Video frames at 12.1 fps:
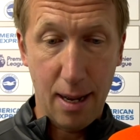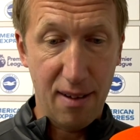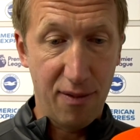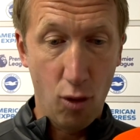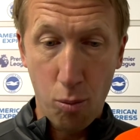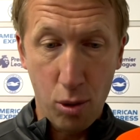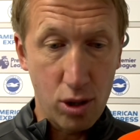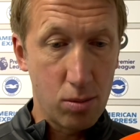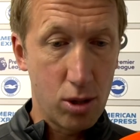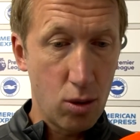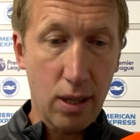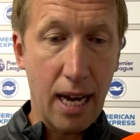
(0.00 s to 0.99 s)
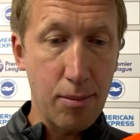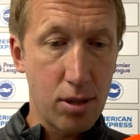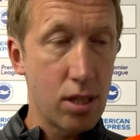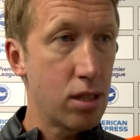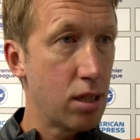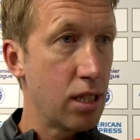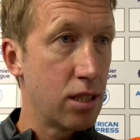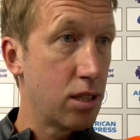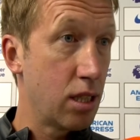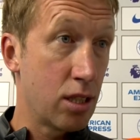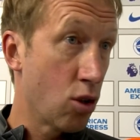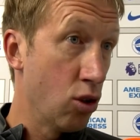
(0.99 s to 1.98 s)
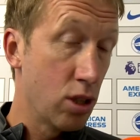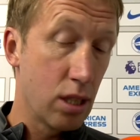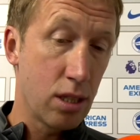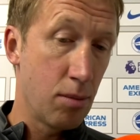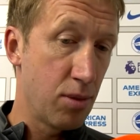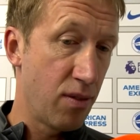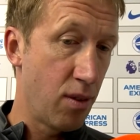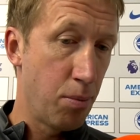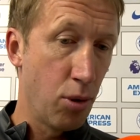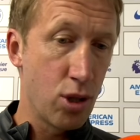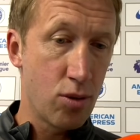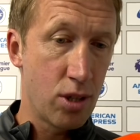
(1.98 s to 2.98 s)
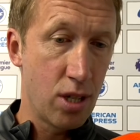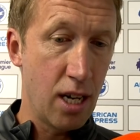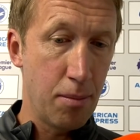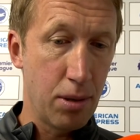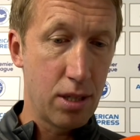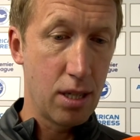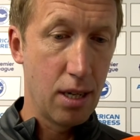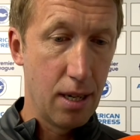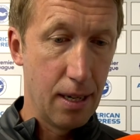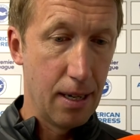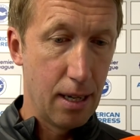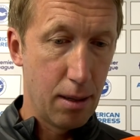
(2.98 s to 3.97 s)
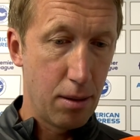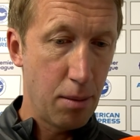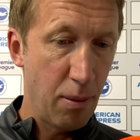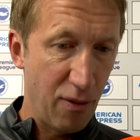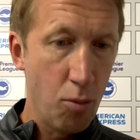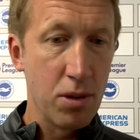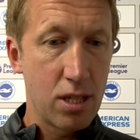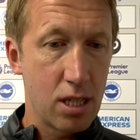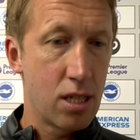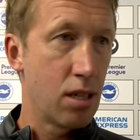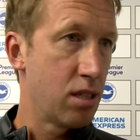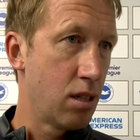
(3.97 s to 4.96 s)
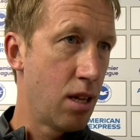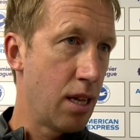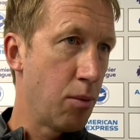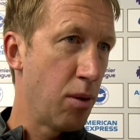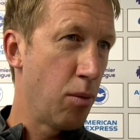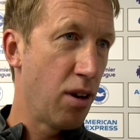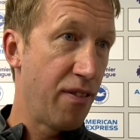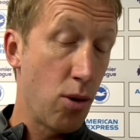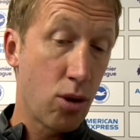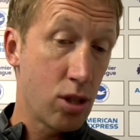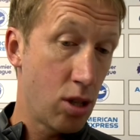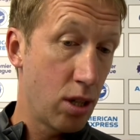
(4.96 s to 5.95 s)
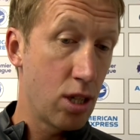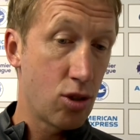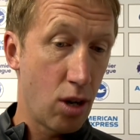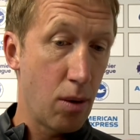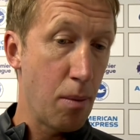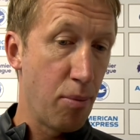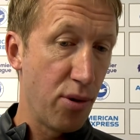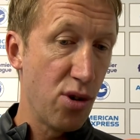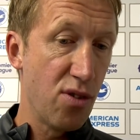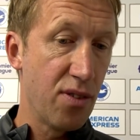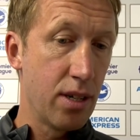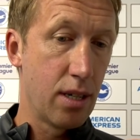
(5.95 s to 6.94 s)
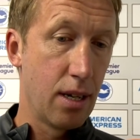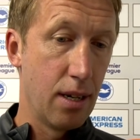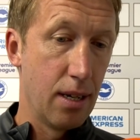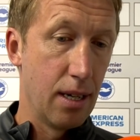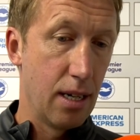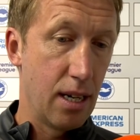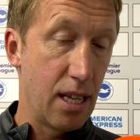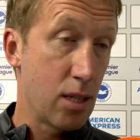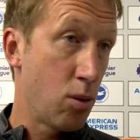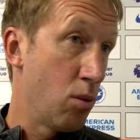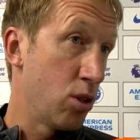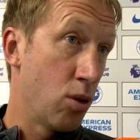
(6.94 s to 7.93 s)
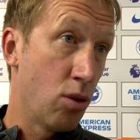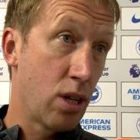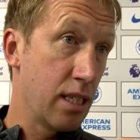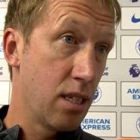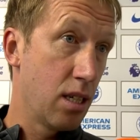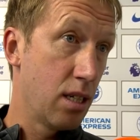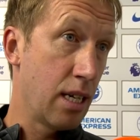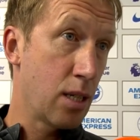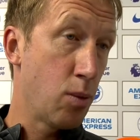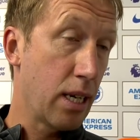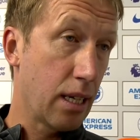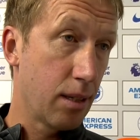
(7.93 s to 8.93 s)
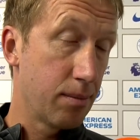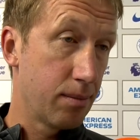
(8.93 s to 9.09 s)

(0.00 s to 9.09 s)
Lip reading: 4 points from two games is good in terms of a points return. But the performance is the thing we want to focus on and try to improve. And that's what we'll do looking to next week.